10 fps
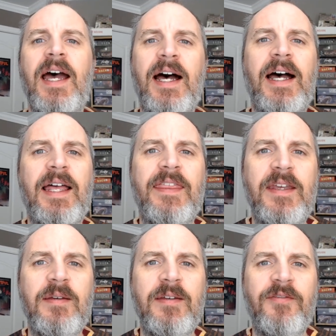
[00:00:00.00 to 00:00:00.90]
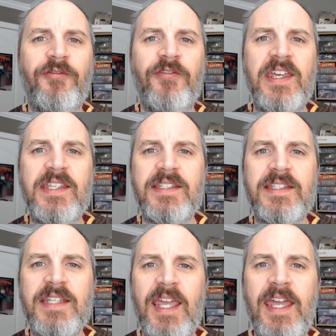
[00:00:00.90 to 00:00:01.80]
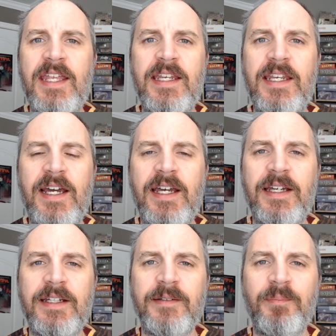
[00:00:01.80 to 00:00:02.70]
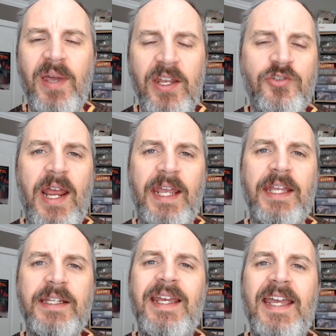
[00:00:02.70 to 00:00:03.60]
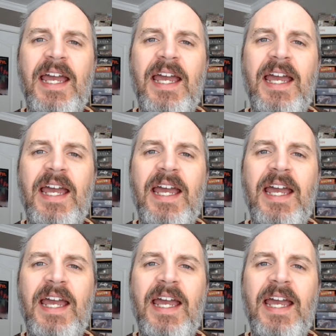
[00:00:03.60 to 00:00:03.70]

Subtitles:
The feasts in Pendragon